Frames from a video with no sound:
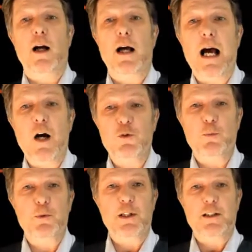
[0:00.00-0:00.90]
how
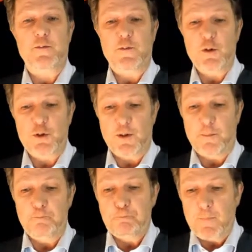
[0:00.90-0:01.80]
to predict the future.